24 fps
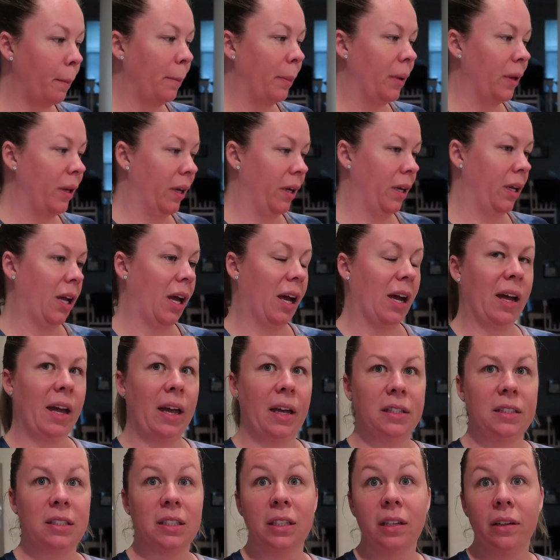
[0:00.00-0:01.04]
but
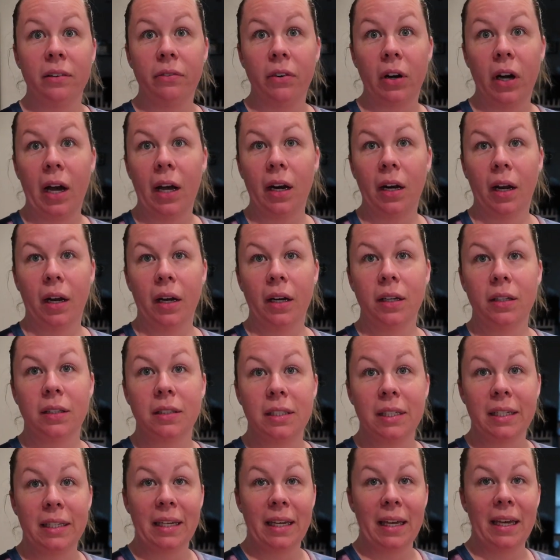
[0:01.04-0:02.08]
I accidentally forgot not
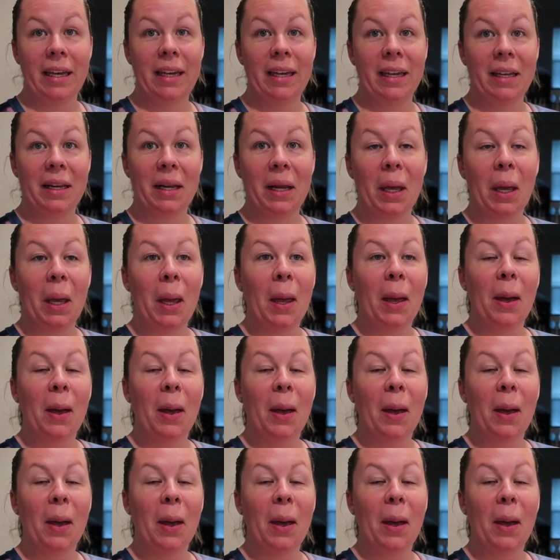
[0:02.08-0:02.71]
to get